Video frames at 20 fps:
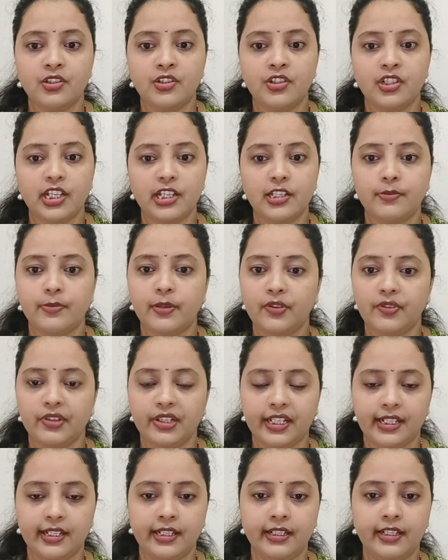J is
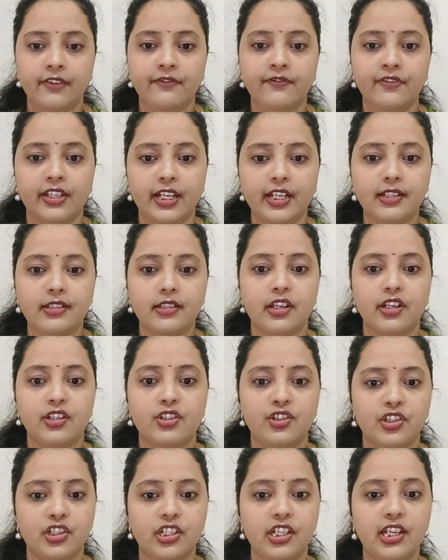between L and F. Next,
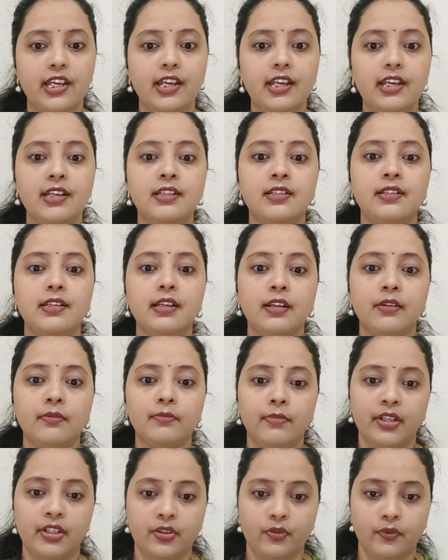G is
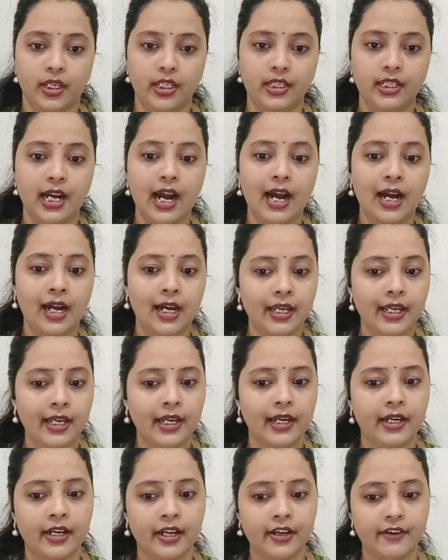in between I
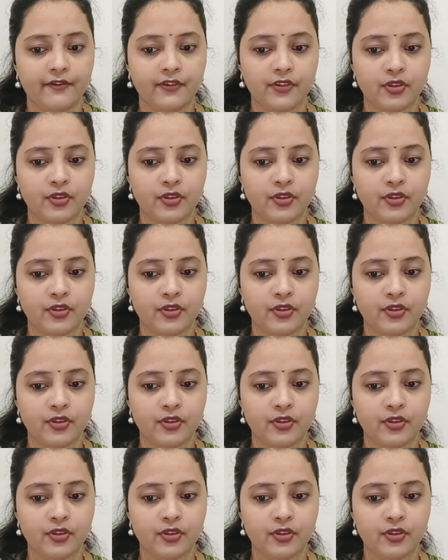and F.